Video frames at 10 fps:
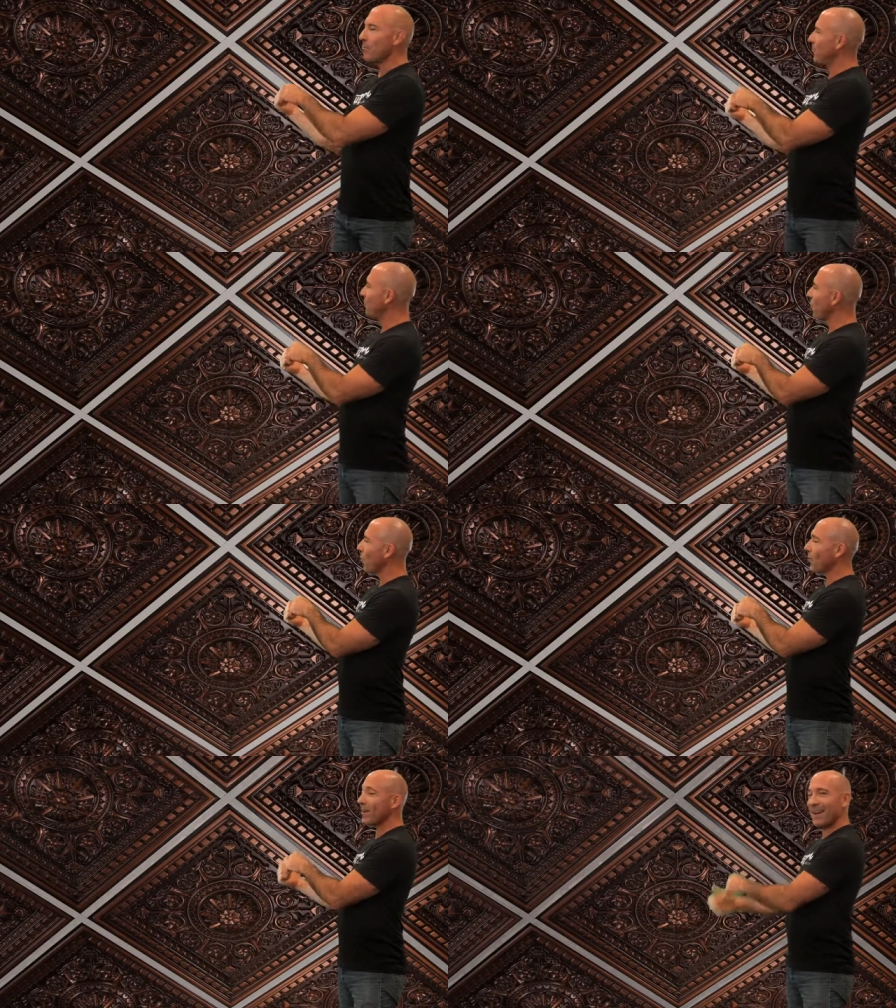
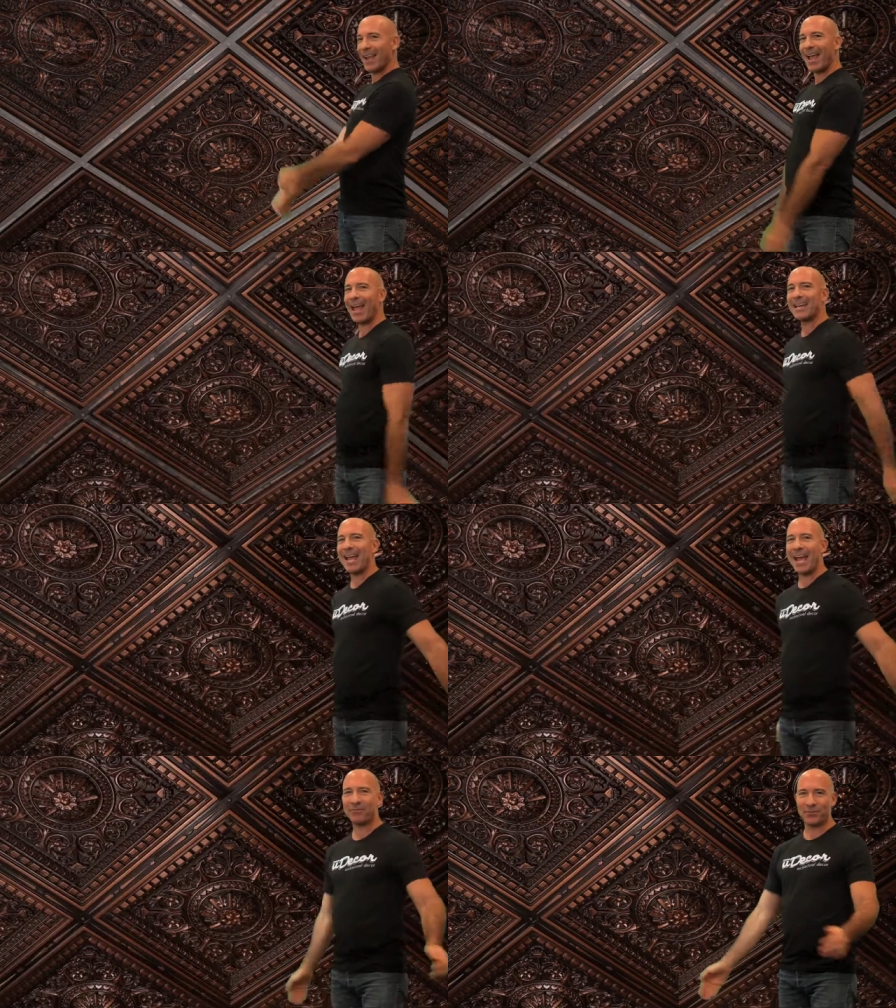Before and
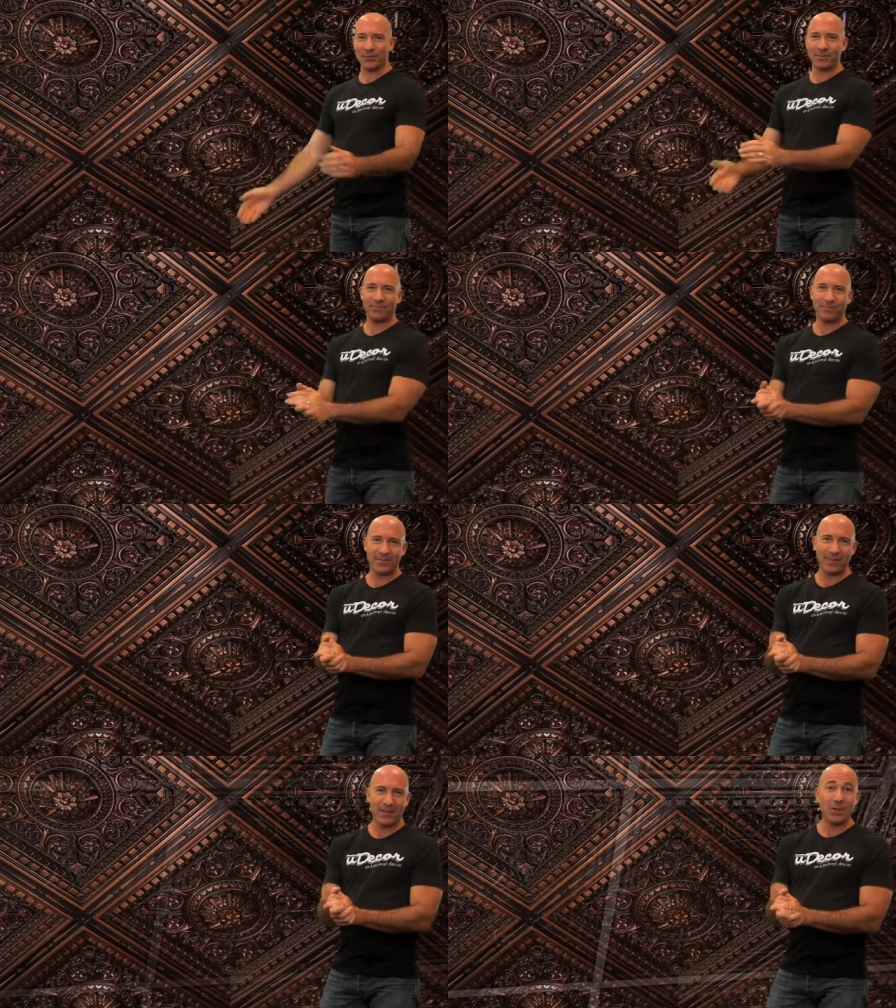after.
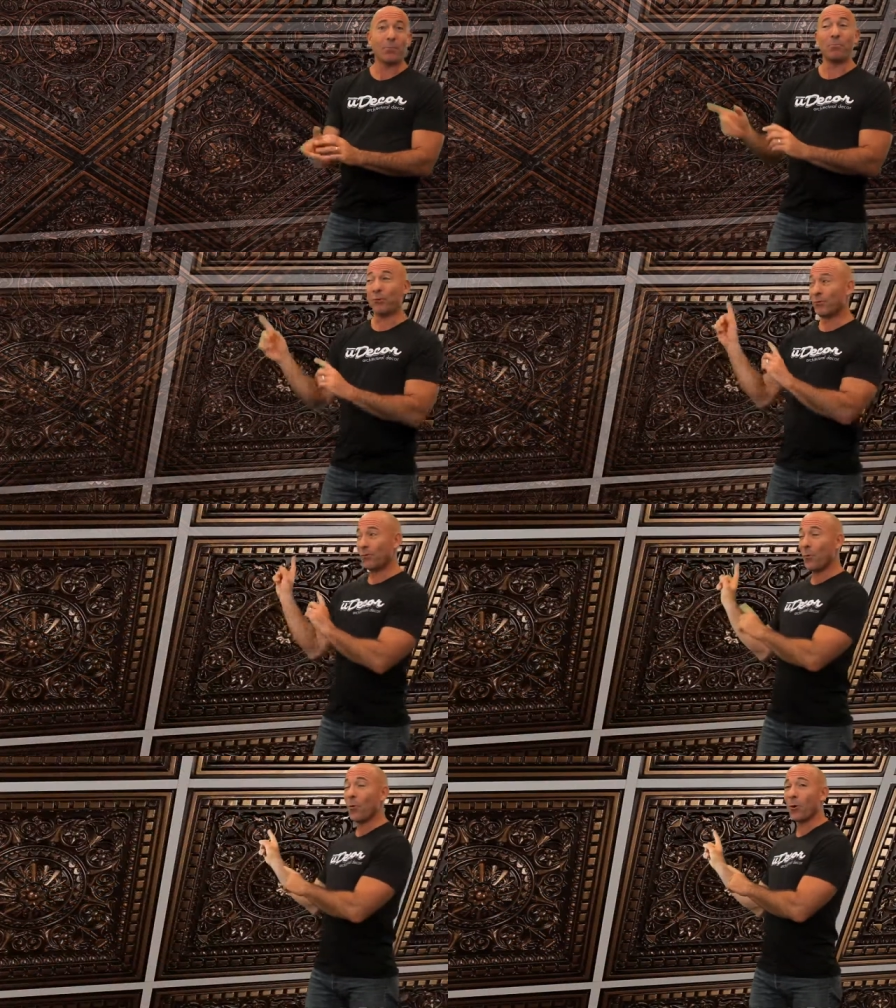
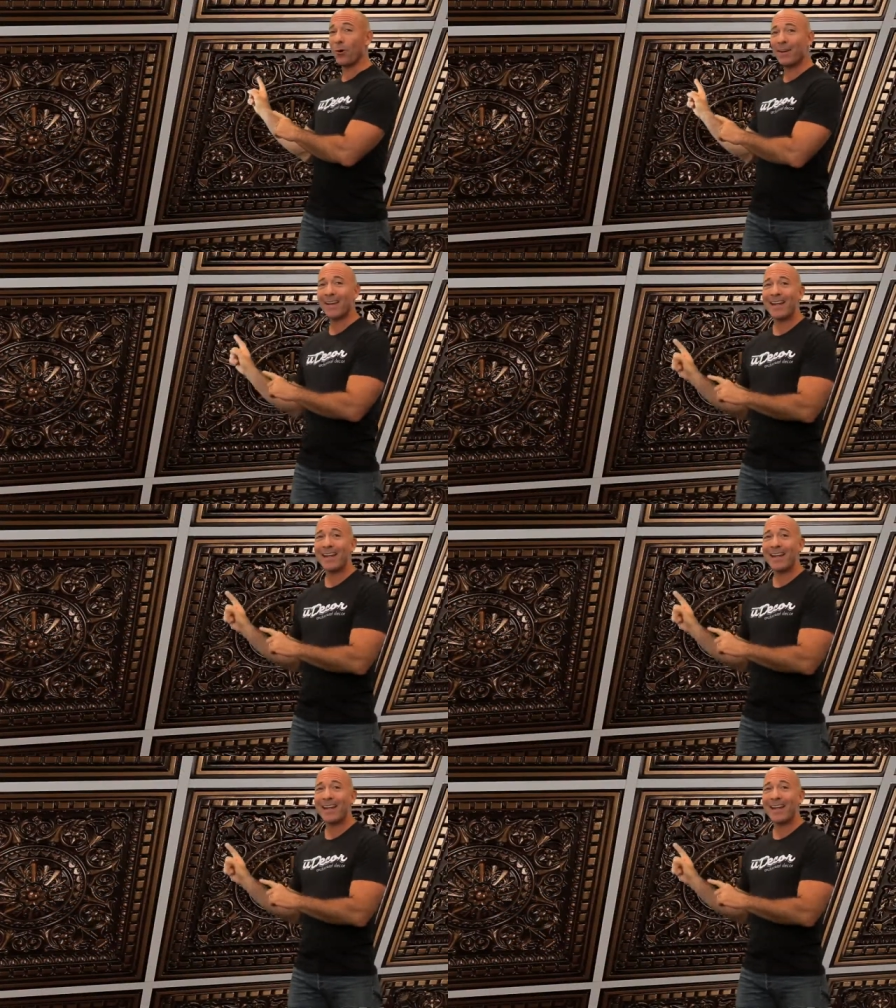Before